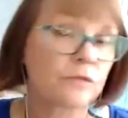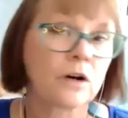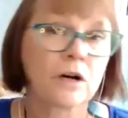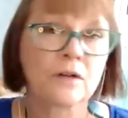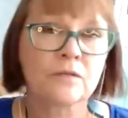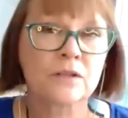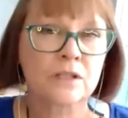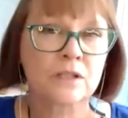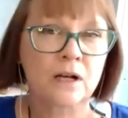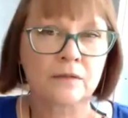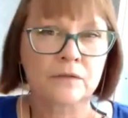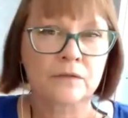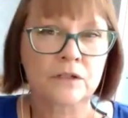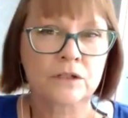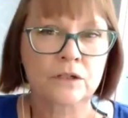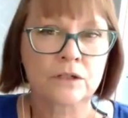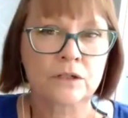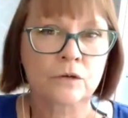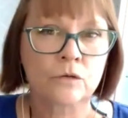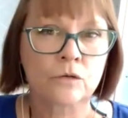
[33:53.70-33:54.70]
5 is I have
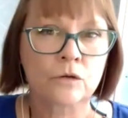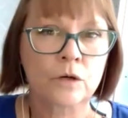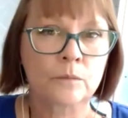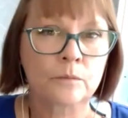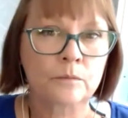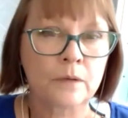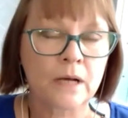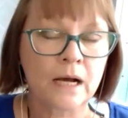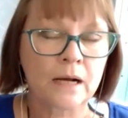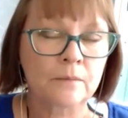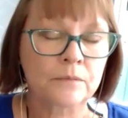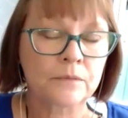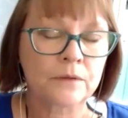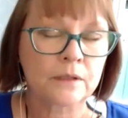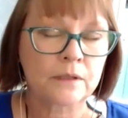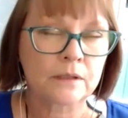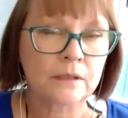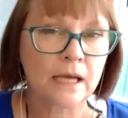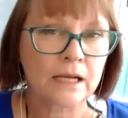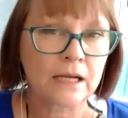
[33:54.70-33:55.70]
to talk,
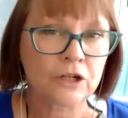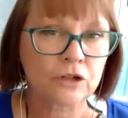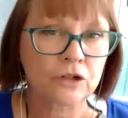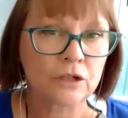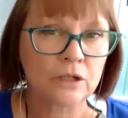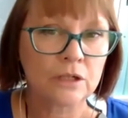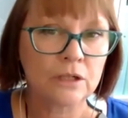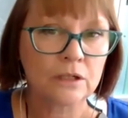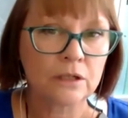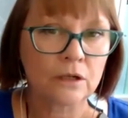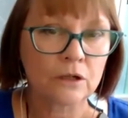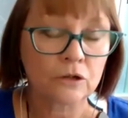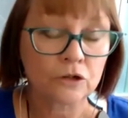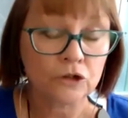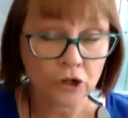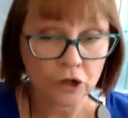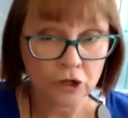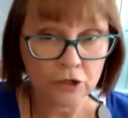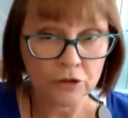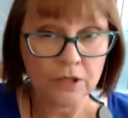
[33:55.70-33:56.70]
actually, I'll
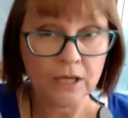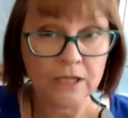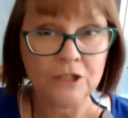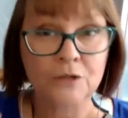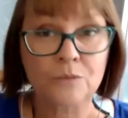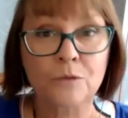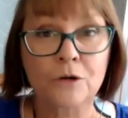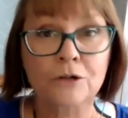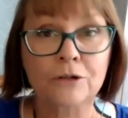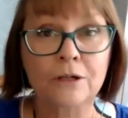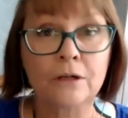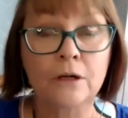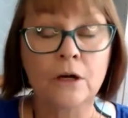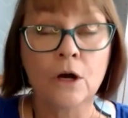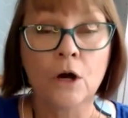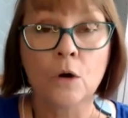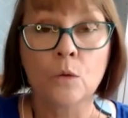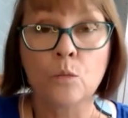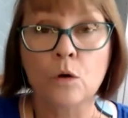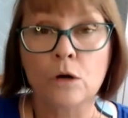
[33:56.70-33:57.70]
show you that tomorrow,
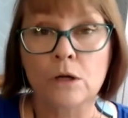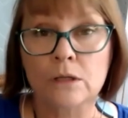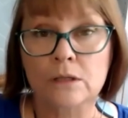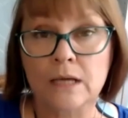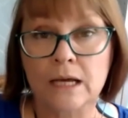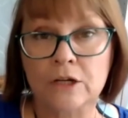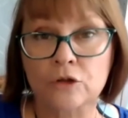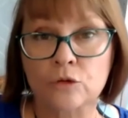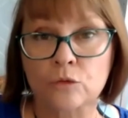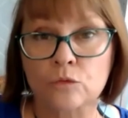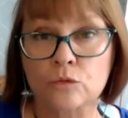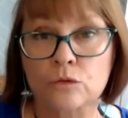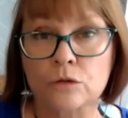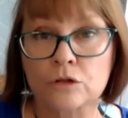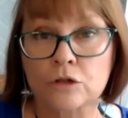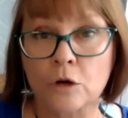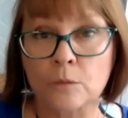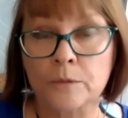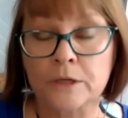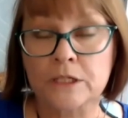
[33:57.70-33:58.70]
what actual
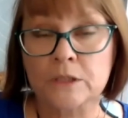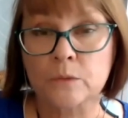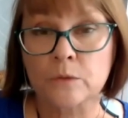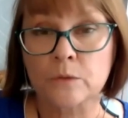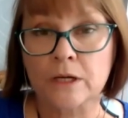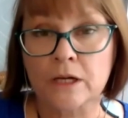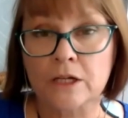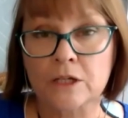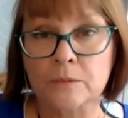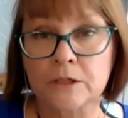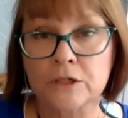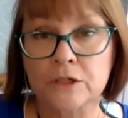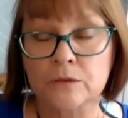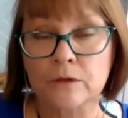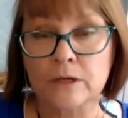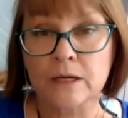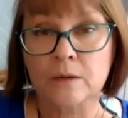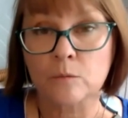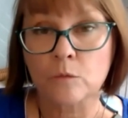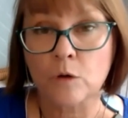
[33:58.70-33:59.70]
topics we're going to be
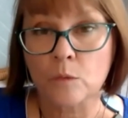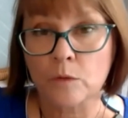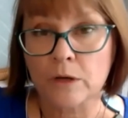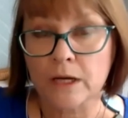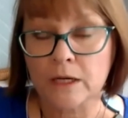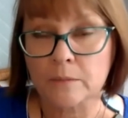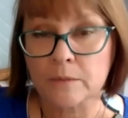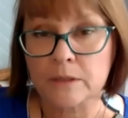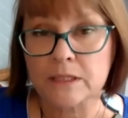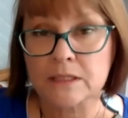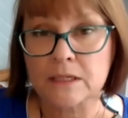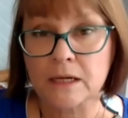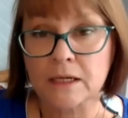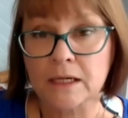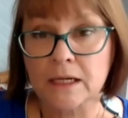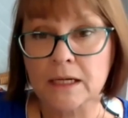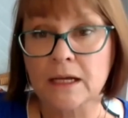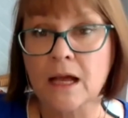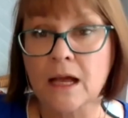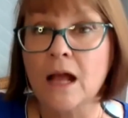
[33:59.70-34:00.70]
doing and what we're going to be
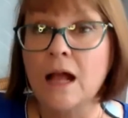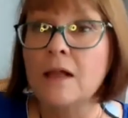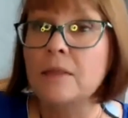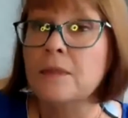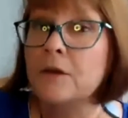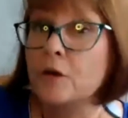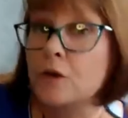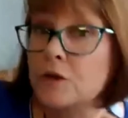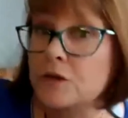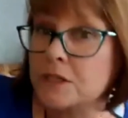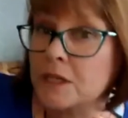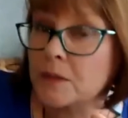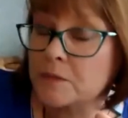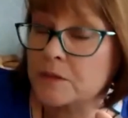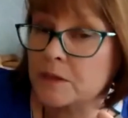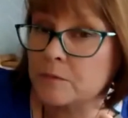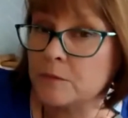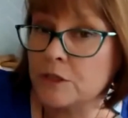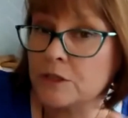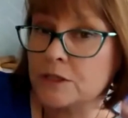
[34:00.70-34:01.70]
studying the
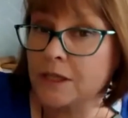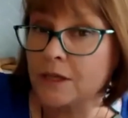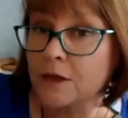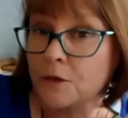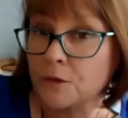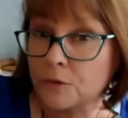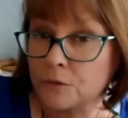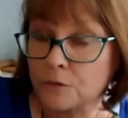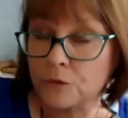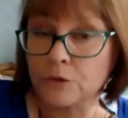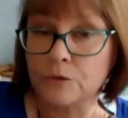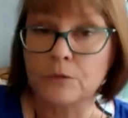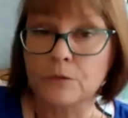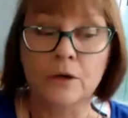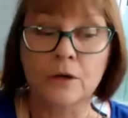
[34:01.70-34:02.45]
concepts of music through,